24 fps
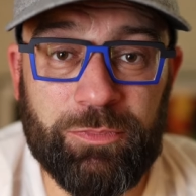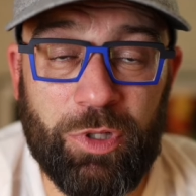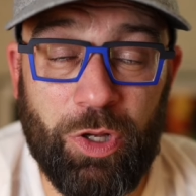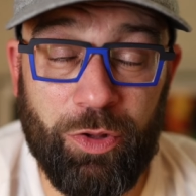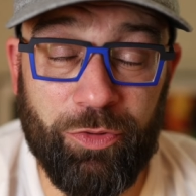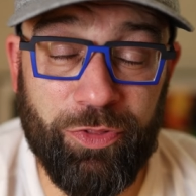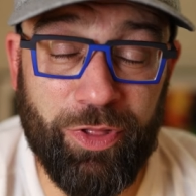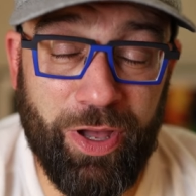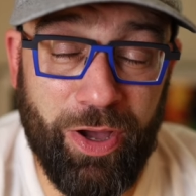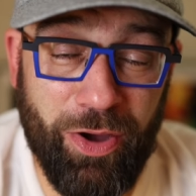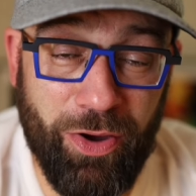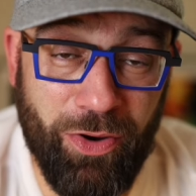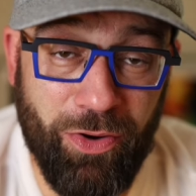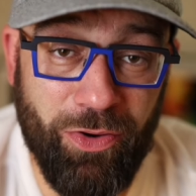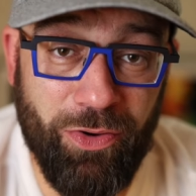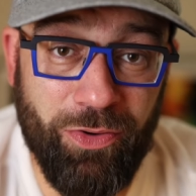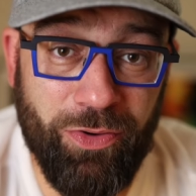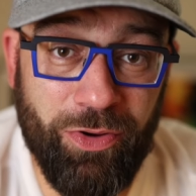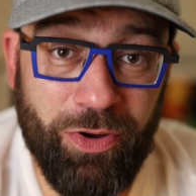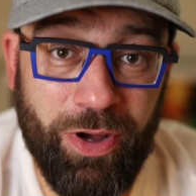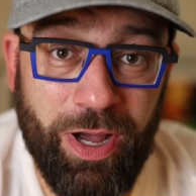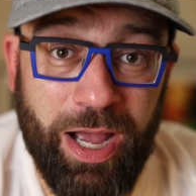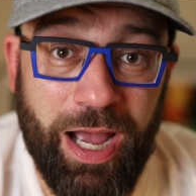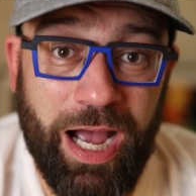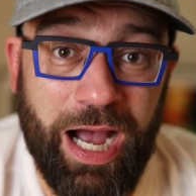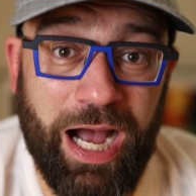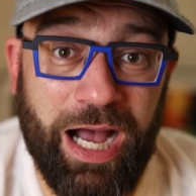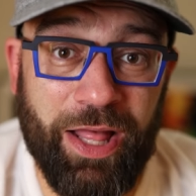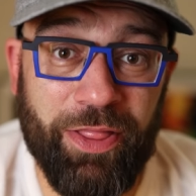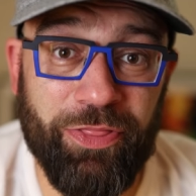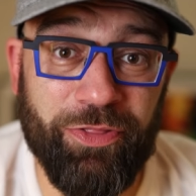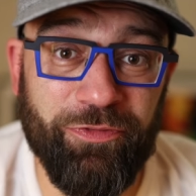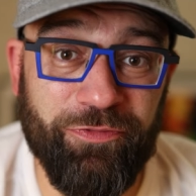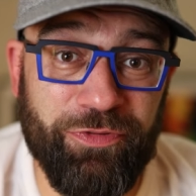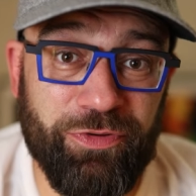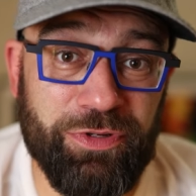Although
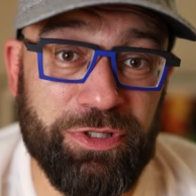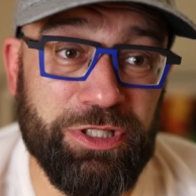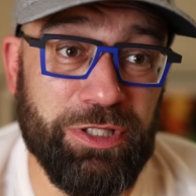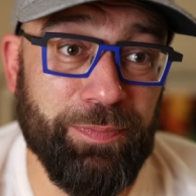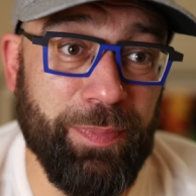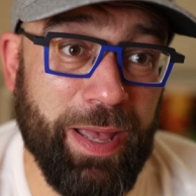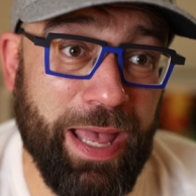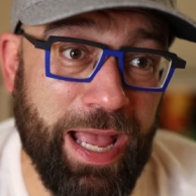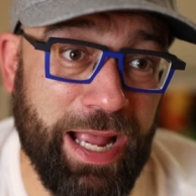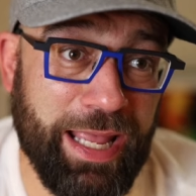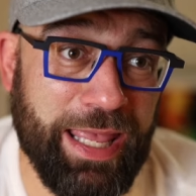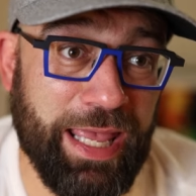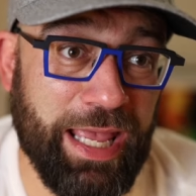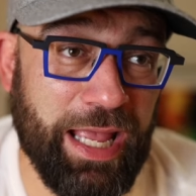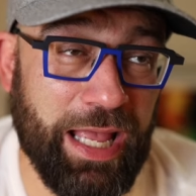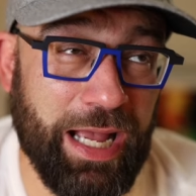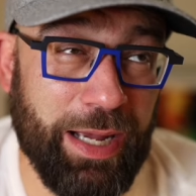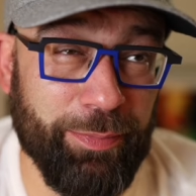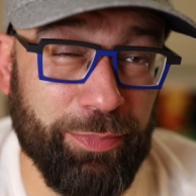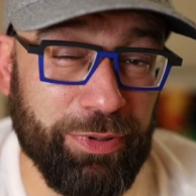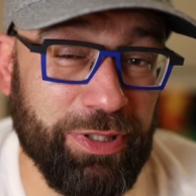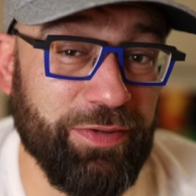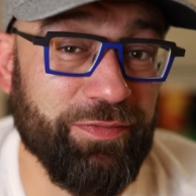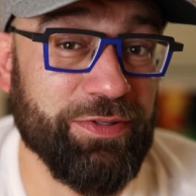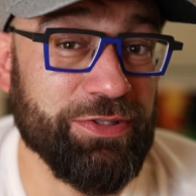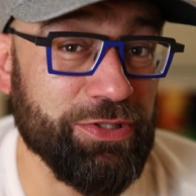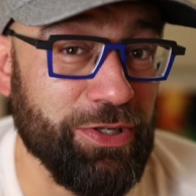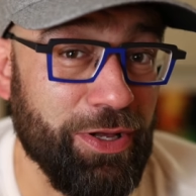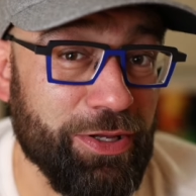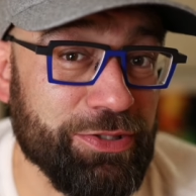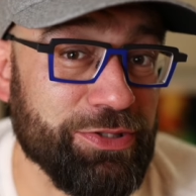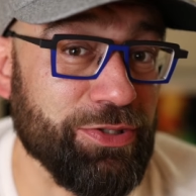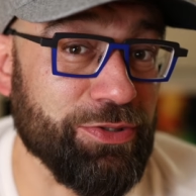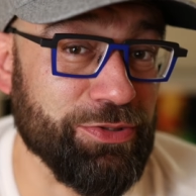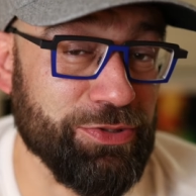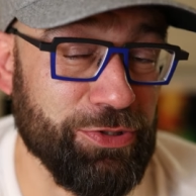on the Fuji pancake, I believe it's
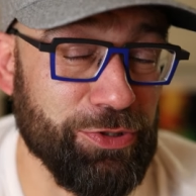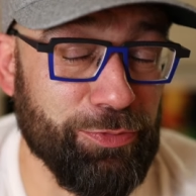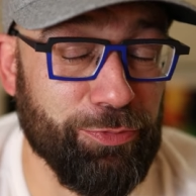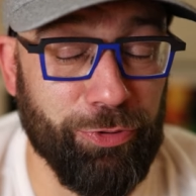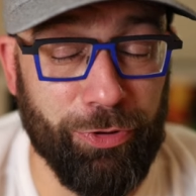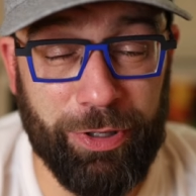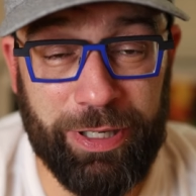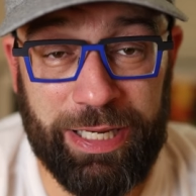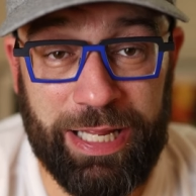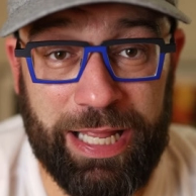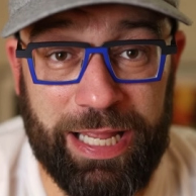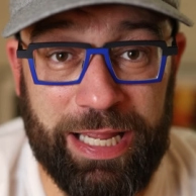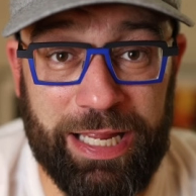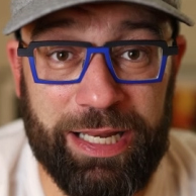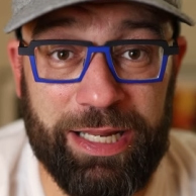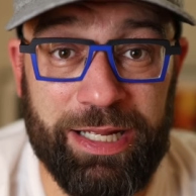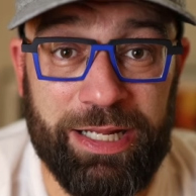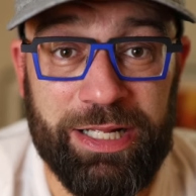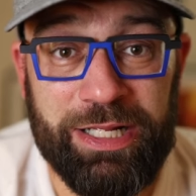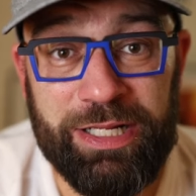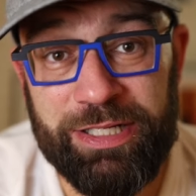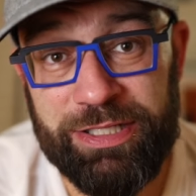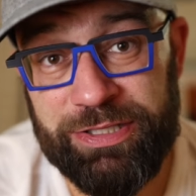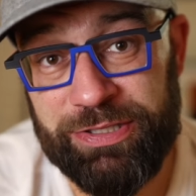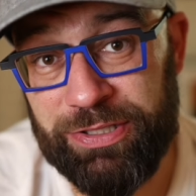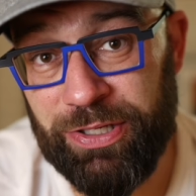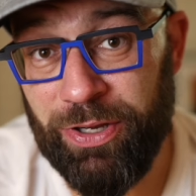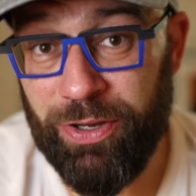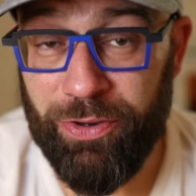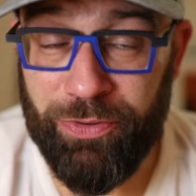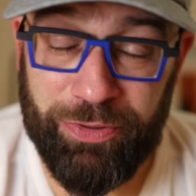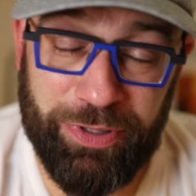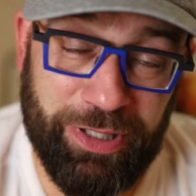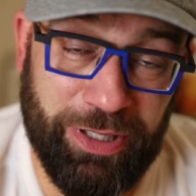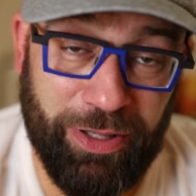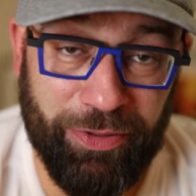also 2.8,
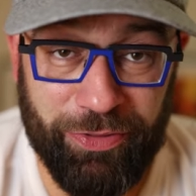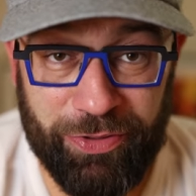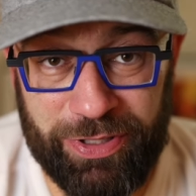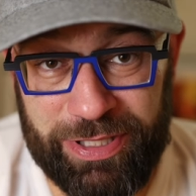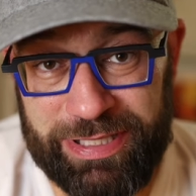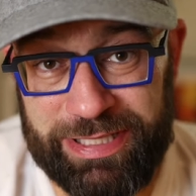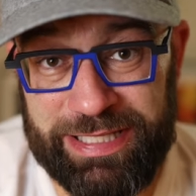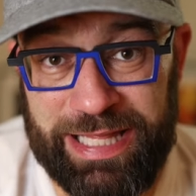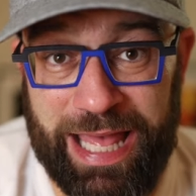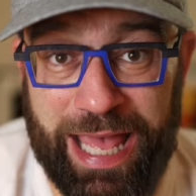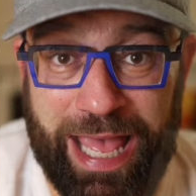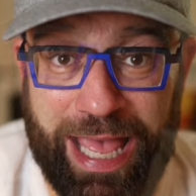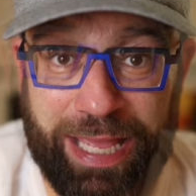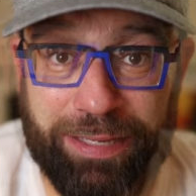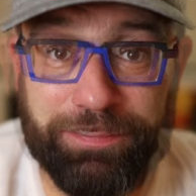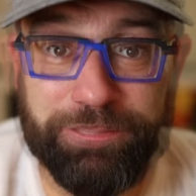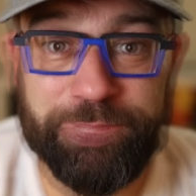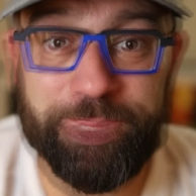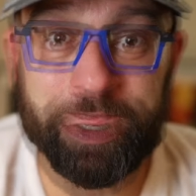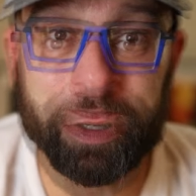so there is that.